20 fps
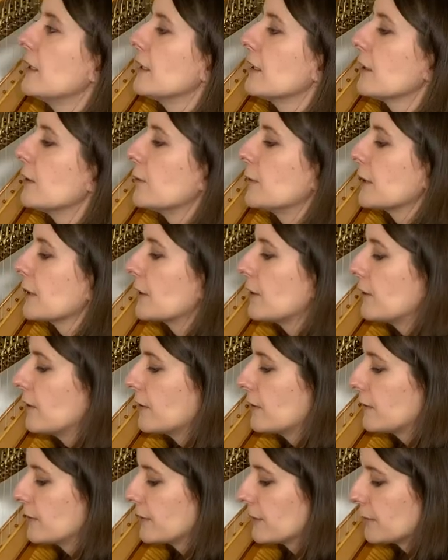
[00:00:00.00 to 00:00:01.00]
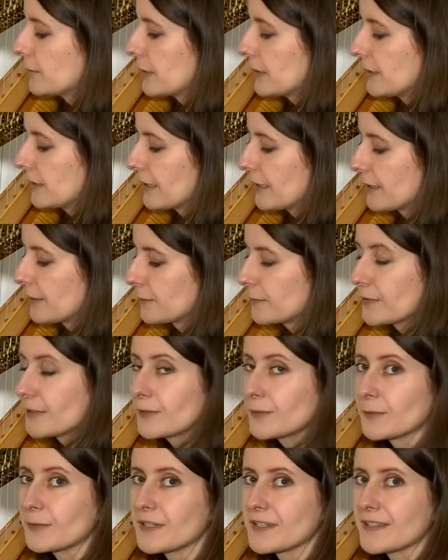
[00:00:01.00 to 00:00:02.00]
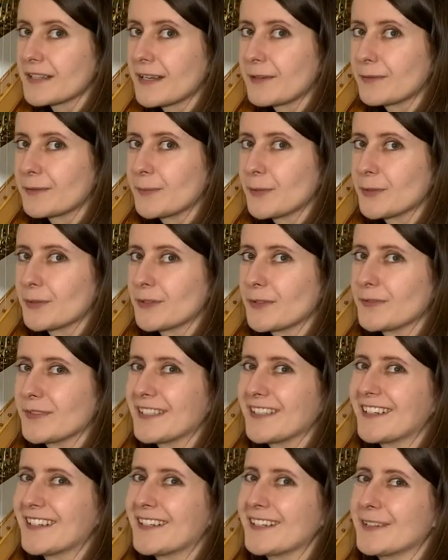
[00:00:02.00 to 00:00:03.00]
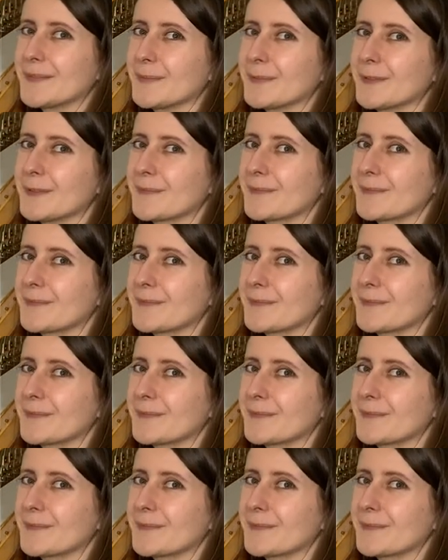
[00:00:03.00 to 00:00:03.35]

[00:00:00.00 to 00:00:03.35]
going all the way down to the soundboard of the harp.